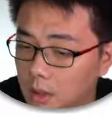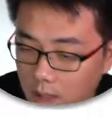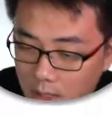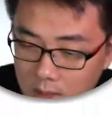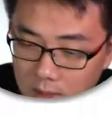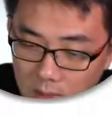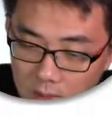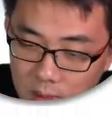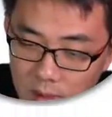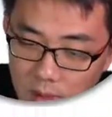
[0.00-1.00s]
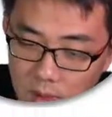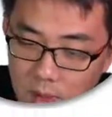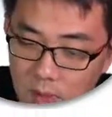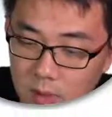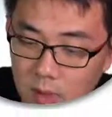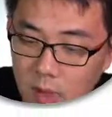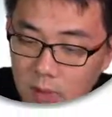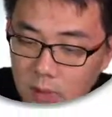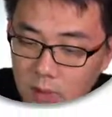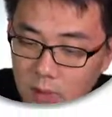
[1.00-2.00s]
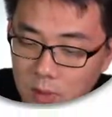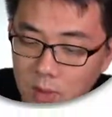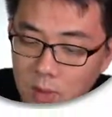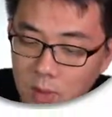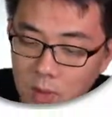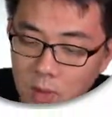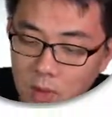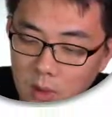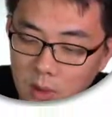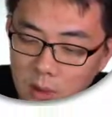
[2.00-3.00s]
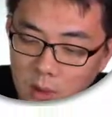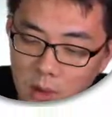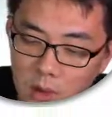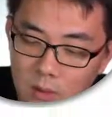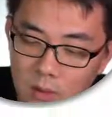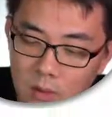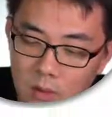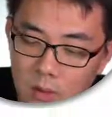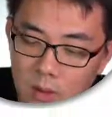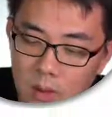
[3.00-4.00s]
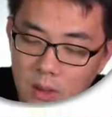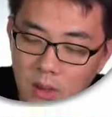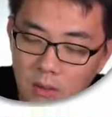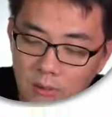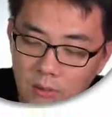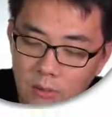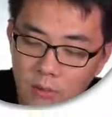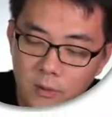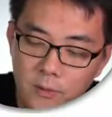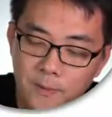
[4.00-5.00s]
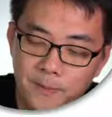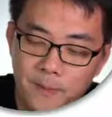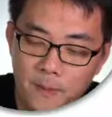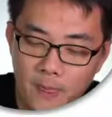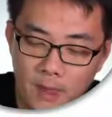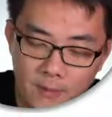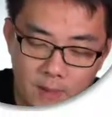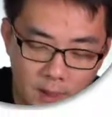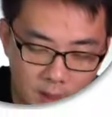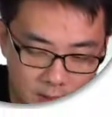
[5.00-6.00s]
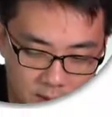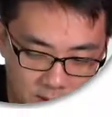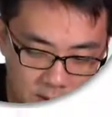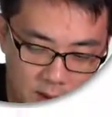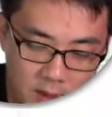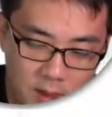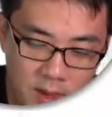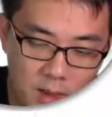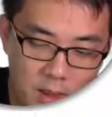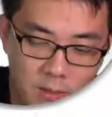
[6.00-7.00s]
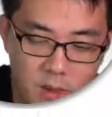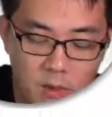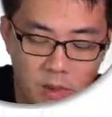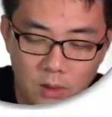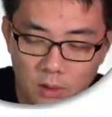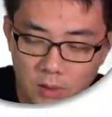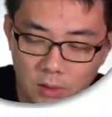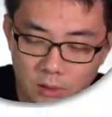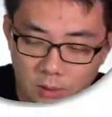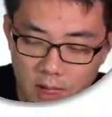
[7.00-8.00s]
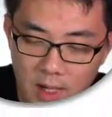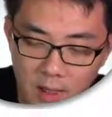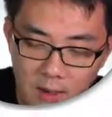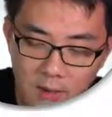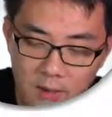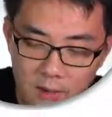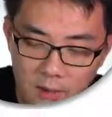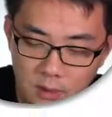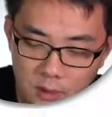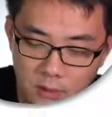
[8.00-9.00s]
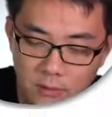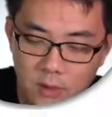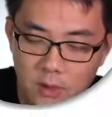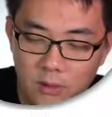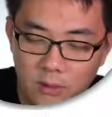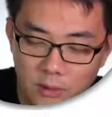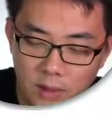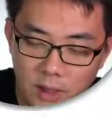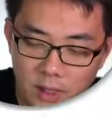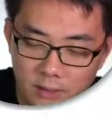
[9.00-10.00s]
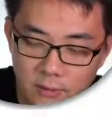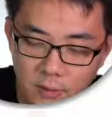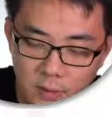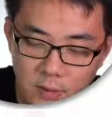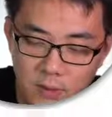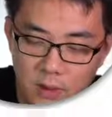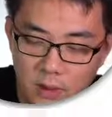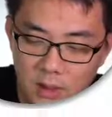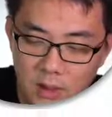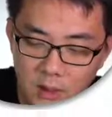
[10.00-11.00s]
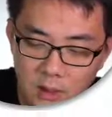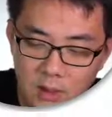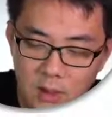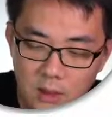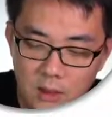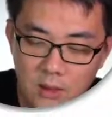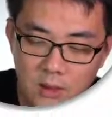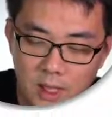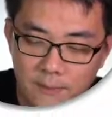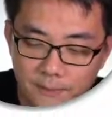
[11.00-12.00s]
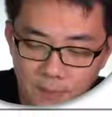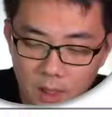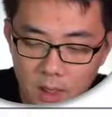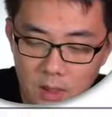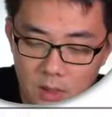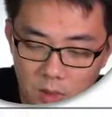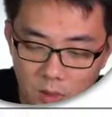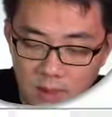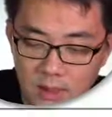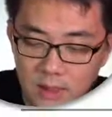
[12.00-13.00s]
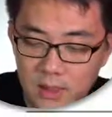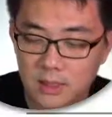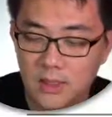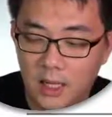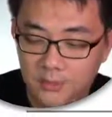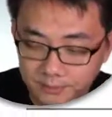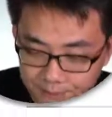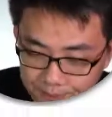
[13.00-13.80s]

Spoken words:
A is a constant. So u is not. So u e 2t dot with 2 plus, keep the one on the right, differentiate all on the left. So du dt. See that? So once this is done,